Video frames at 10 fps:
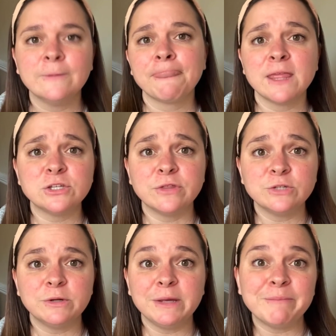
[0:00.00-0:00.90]
So this would
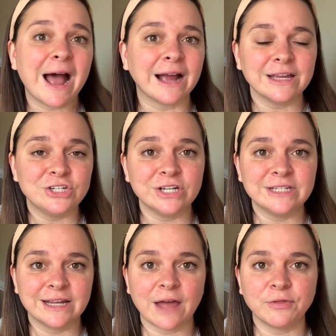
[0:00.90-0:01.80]
be packaging
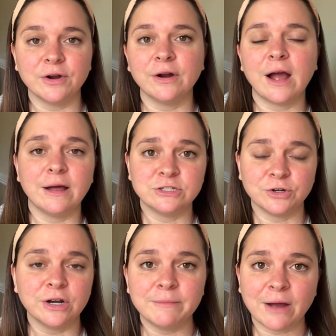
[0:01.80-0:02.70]
together a certain
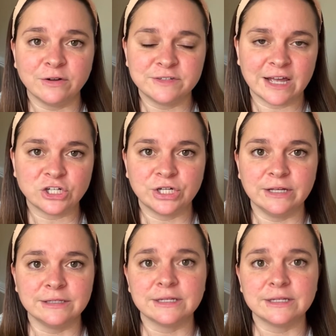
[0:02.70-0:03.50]
amount of sessions.